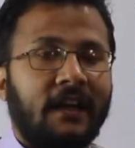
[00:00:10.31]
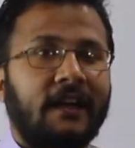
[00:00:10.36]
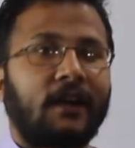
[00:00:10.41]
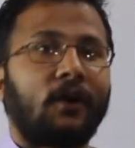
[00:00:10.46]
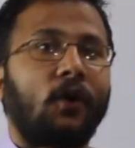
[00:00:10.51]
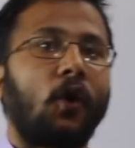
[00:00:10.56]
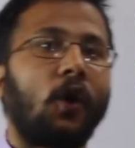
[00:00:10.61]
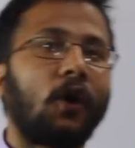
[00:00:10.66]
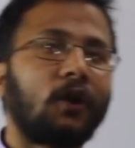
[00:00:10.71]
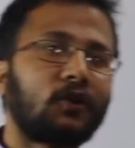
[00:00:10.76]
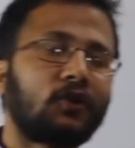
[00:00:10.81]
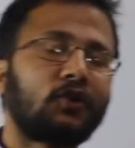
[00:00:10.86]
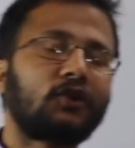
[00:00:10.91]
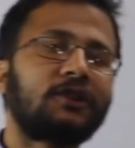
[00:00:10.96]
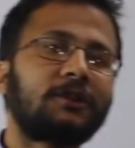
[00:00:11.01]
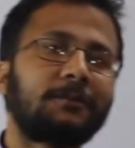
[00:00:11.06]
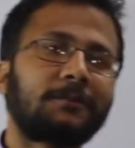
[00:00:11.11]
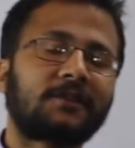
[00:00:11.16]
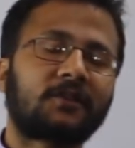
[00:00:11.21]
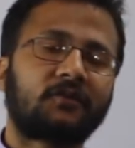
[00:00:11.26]
Now,
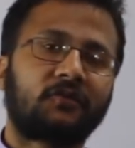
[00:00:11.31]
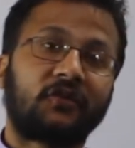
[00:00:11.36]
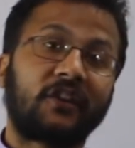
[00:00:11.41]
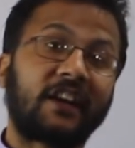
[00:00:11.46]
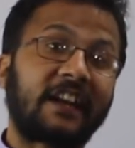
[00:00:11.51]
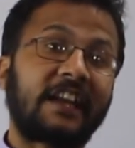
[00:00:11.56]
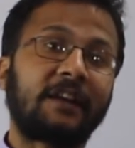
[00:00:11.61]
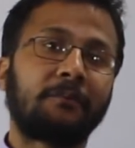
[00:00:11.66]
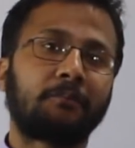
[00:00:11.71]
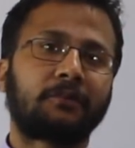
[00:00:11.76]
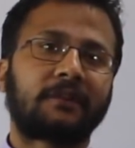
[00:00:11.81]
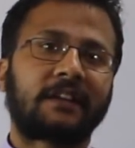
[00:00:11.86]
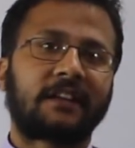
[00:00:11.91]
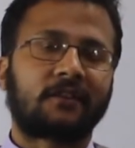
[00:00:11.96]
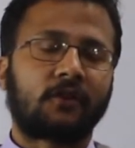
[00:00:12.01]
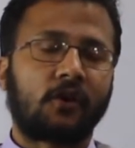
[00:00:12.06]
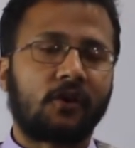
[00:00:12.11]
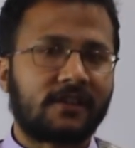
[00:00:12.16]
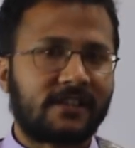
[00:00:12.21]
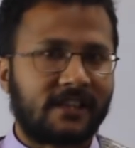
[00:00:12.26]
algorithm is a very
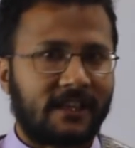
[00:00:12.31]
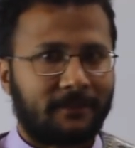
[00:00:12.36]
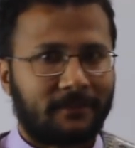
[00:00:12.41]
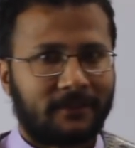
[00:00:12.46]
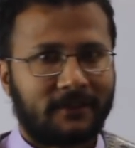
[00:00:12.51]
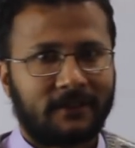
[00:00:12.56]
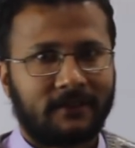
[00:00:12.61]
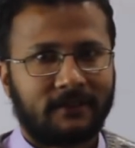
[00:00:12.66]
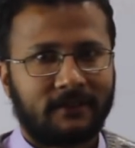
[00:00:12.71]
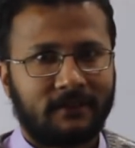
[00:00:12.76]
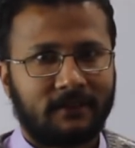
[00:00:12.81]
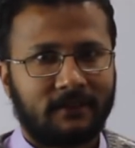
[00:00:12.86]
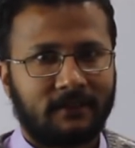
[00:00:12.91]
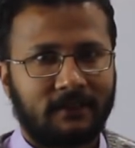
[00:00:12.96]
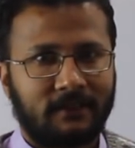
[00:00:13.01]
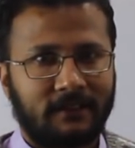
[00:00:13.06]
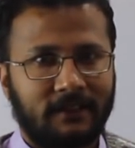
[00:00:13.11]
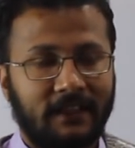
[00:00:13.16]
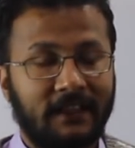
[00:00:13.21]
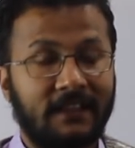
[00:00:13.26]
important concept.
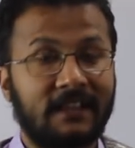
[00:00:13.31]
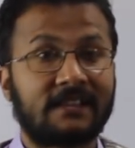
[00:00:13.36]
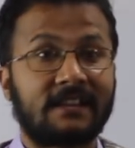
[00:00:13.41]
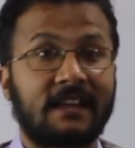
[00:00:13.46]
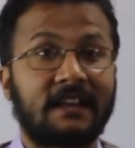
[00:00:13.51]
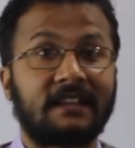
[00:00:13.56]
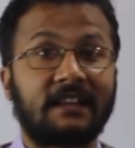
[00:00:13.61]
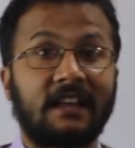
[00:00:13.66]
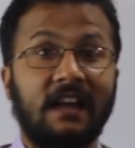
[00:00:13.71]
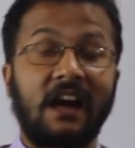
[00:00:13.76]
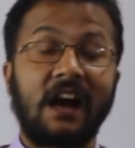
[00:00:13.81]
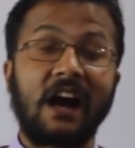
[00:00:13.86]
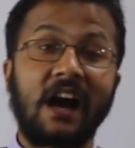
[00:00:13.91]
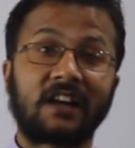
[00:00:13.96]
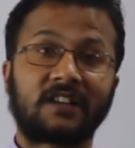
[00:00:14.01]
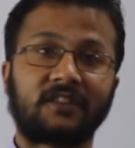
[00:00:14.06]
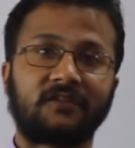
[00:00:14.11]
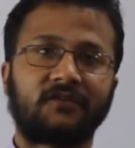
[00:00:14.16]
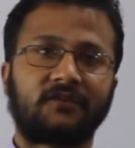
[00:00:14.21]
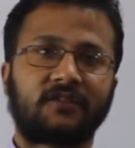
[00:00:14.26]
It is at the
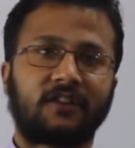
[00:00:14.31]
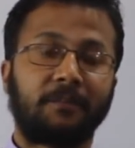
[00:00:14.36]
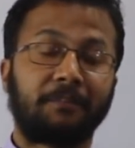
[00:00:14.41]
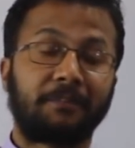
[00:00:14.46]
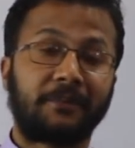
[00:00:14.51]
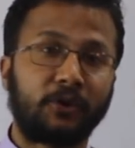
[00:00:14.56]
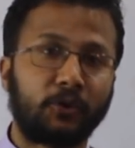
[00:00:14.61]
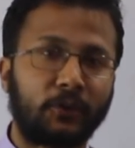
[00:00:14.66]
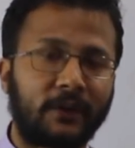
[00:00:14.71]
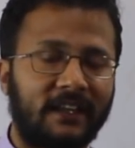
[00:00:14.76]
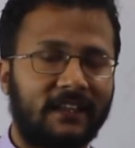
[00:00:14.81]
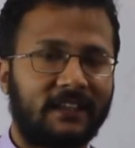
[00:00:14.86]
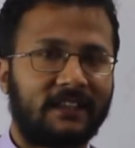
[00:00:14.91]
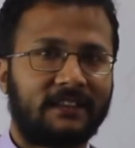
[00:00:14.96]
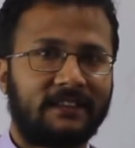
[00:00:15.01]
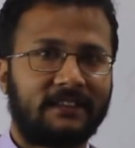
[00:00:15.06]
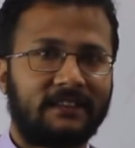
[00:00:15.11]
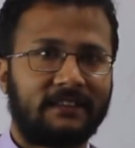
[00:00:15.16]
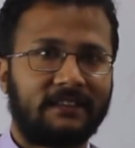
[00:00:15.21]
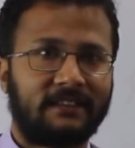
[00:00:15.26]
heart of computing.
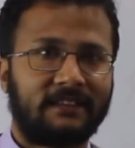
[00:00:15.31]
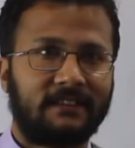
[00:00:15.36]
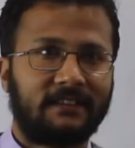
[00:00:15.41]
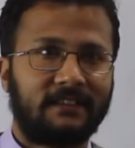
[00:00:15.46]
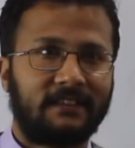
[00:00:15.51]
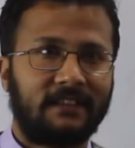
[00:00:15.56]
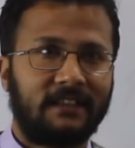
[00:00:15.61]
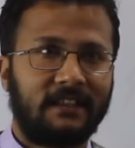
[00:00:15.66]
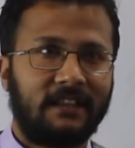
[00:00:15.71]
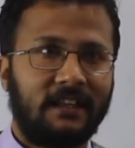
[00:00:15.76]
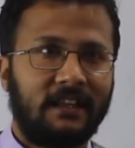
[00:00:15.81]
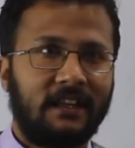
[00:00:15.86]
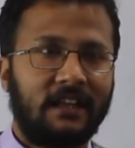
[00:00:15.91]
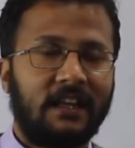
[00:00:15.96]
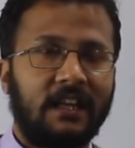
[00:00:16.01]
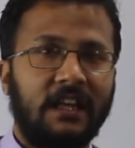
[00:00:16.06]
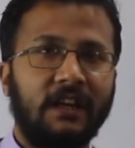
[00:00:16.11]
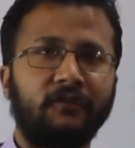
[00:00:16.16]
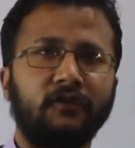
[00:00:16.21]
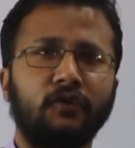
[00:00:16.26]

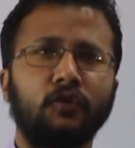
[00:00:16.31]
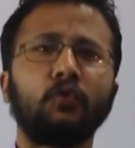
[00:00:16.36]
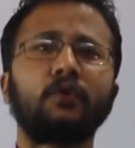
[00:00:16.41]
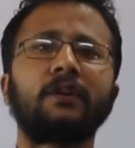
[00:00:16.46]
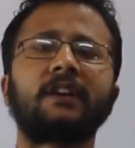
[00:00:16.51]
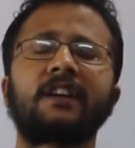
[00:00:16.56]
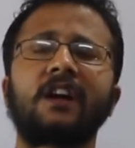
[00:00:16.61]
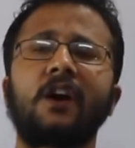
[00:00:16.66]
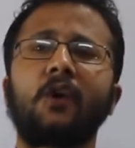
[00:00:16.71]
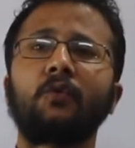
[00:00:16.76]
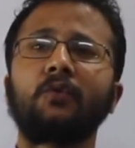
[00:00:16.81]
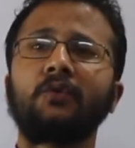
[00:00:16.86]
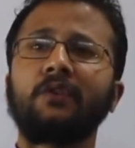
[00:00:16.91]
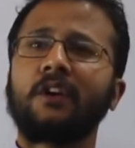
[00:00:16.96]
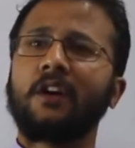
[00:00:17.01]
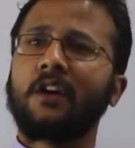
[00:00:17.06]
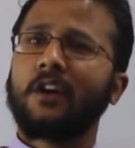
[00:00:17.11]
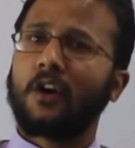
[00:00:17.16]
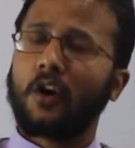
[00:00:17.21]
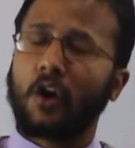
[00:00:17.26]
If you look
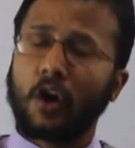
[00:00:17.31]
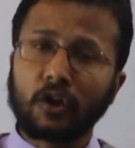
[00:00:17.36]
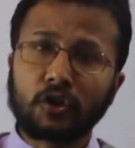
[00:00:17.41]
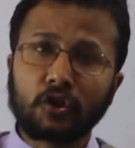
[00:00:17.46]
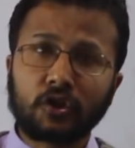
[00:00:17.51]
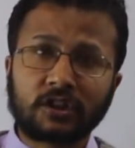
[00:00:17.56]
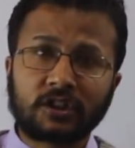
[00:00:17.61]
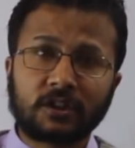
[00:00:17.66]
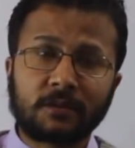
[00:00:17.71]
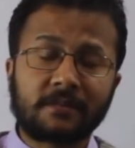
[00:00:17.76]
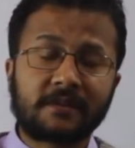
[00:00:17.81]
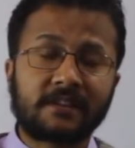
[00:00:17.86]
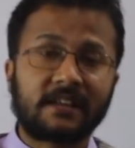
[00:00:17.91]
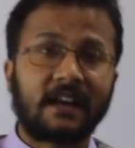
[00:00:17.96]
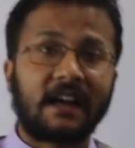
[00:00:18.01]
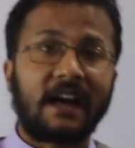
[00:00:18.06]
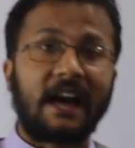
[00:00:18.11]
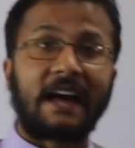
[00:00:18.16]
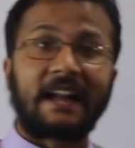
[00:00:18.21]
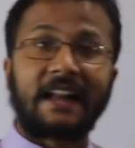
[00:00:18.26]
around,
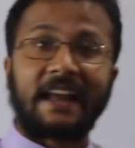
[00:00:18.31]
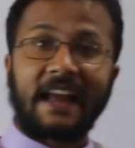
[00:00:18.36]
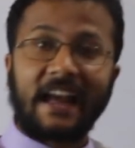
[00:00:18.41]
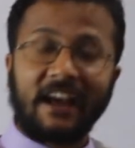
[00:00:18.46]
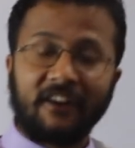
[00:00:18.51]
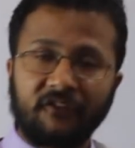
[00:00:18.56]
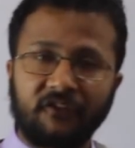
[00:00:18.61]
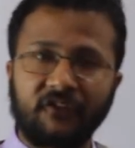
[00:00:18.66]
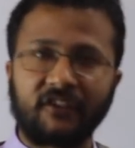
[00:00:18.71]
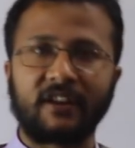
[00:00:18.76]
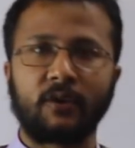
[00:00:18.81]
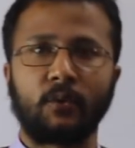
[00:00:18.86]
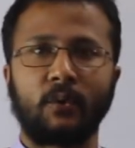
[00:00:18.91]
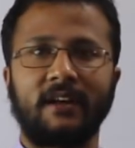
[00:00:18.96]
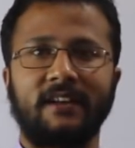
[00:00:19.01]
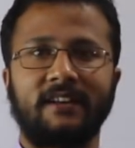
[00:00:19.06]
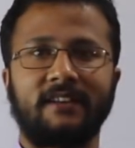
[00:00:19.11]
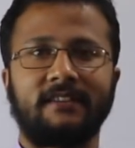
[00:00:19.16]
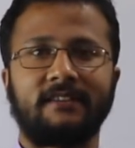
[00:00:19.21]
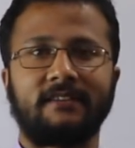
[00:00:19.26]
algorithms are
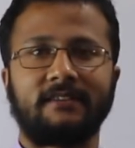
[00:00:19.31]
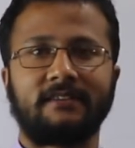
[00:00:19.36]
everywhere.